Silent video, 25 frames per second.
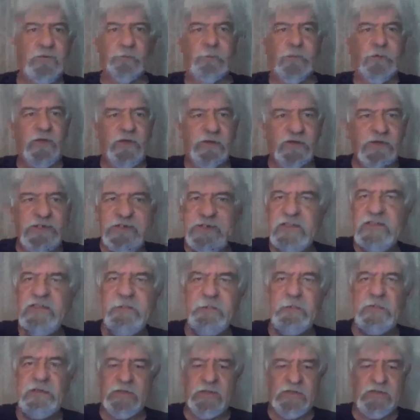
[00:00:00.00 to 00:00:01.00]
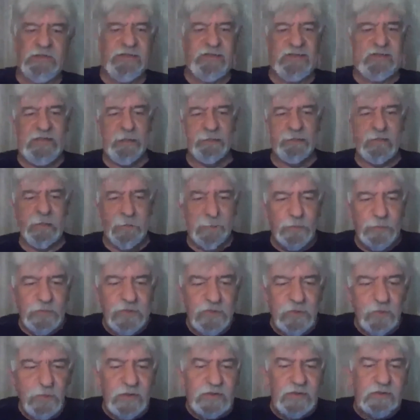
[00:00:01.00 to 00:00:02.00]
part of this team. He kept on pulling
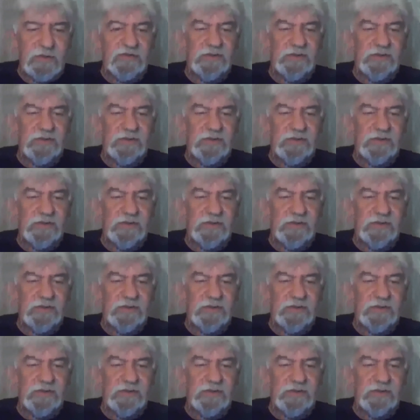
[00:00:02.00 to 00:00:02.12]
away.